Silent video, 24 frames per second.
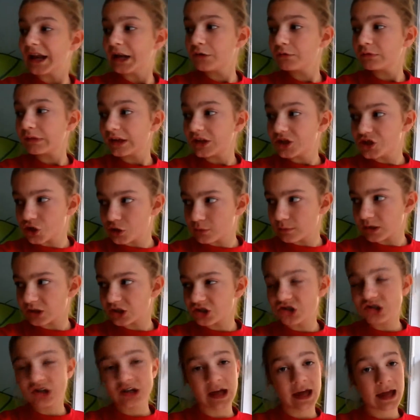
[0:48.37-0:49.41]
I didn't really do
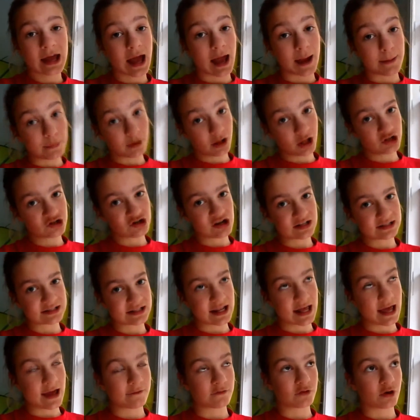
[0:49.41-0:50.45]
much today. I apologize
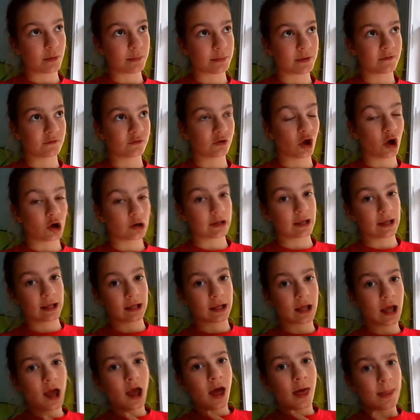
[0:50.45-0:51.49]
that I have not been
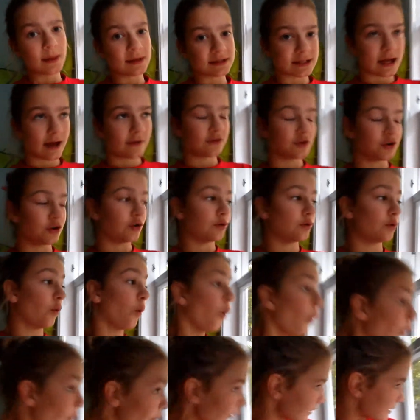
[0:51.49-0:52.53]
vlogging this afternoon
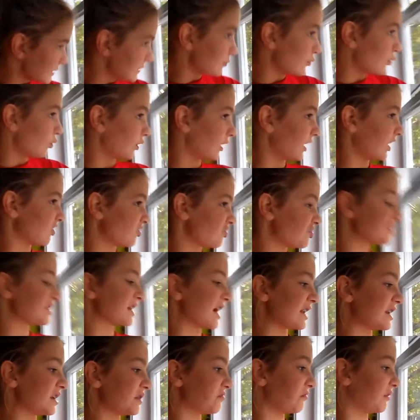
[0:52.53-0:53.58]
or this morning. Just
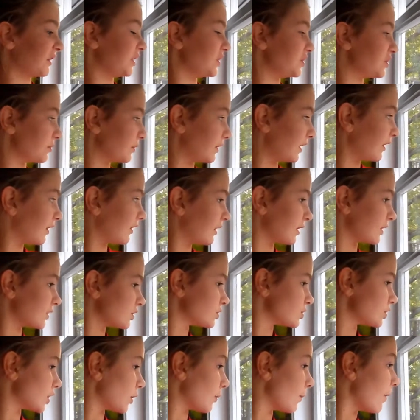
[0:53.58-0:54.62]
that I didn't really do anything.
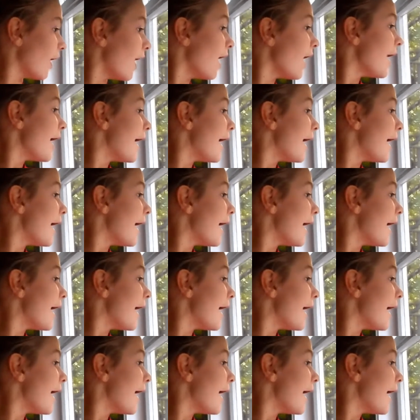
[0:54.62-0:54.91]
So